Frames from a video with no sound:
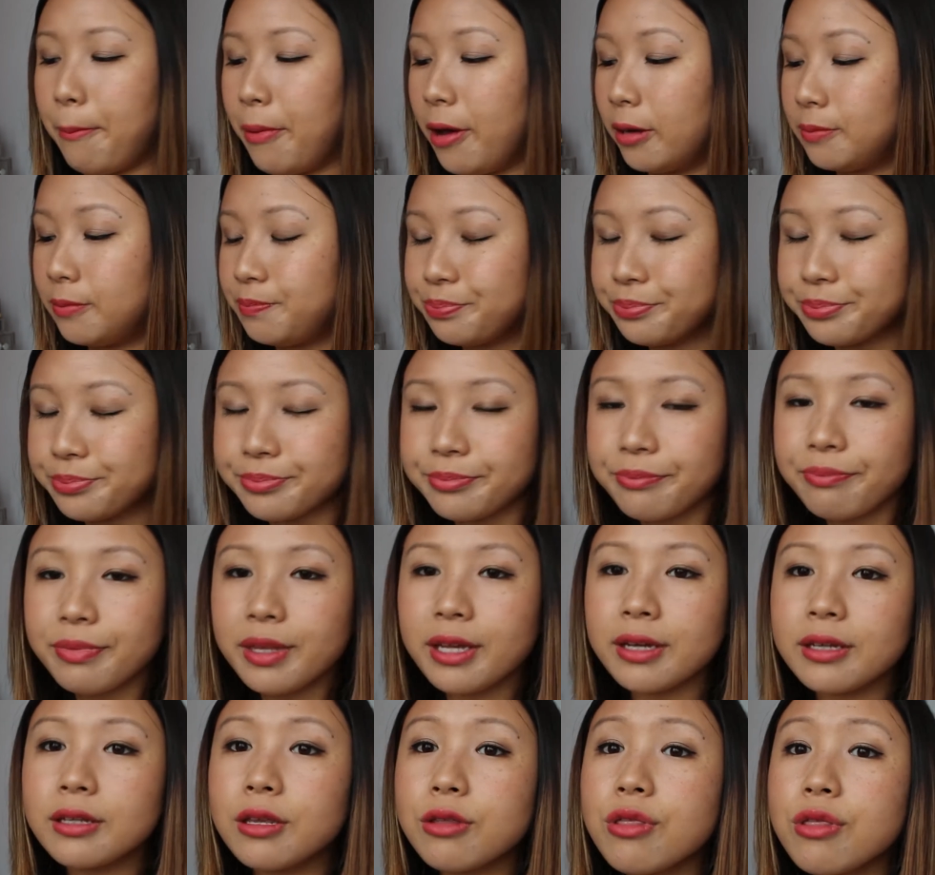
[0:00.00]
But
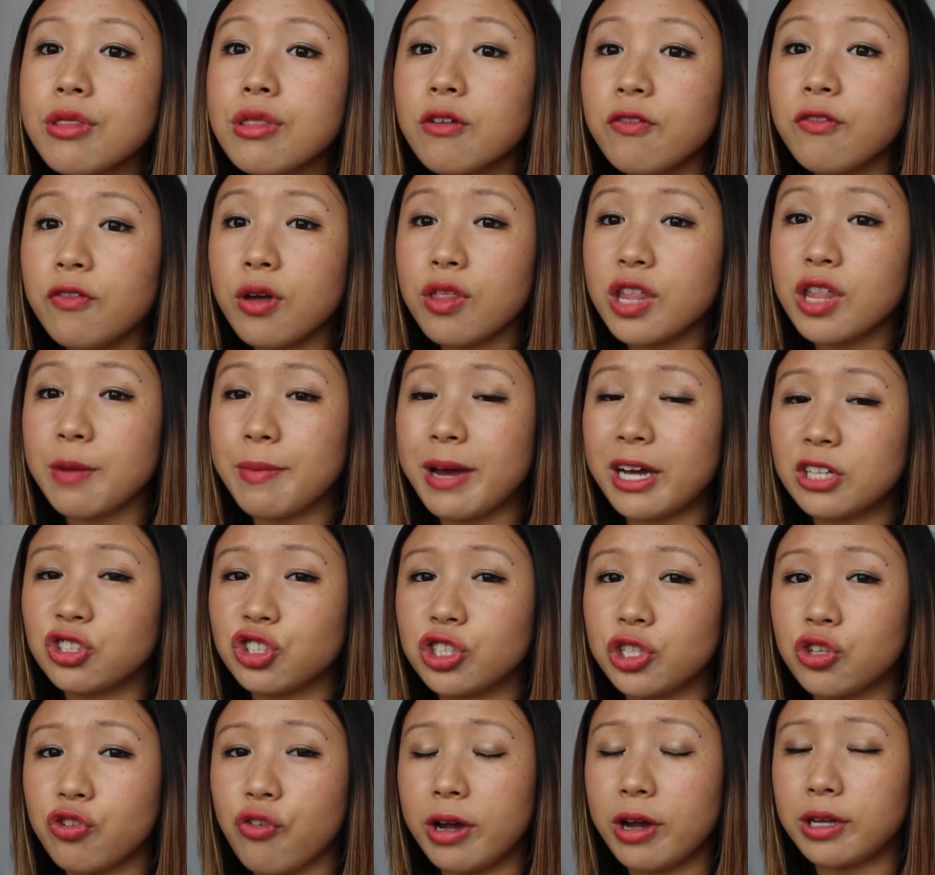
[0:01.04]
this is the first time I
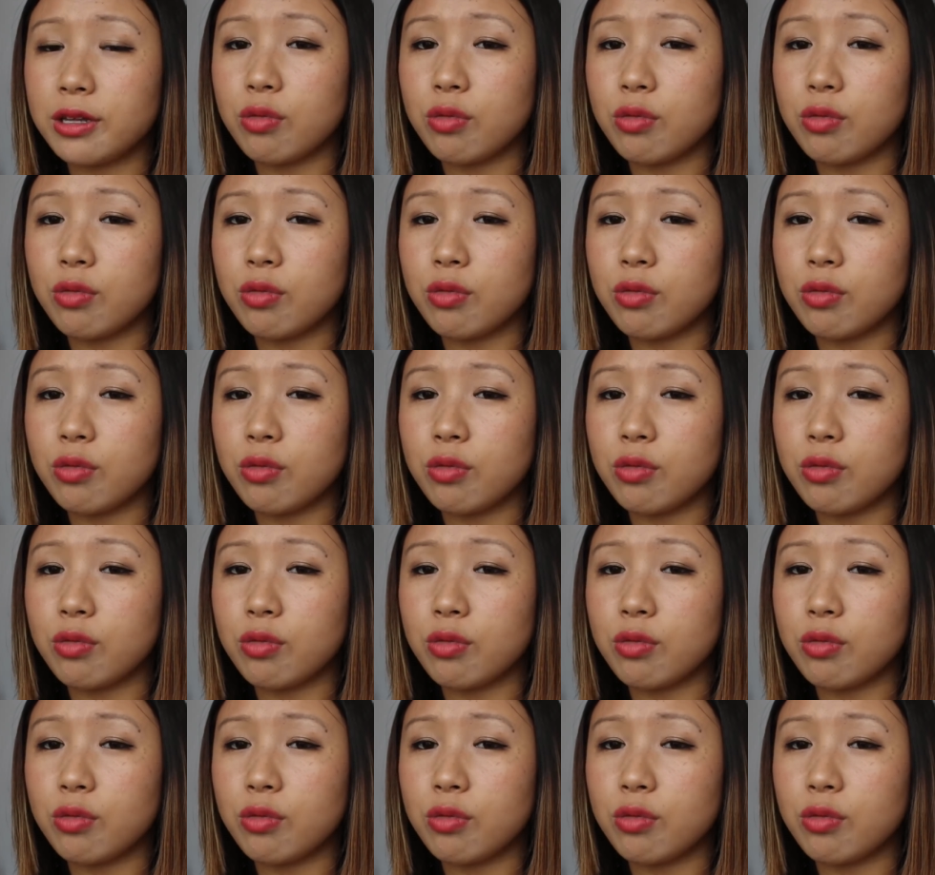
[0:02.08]
actually tried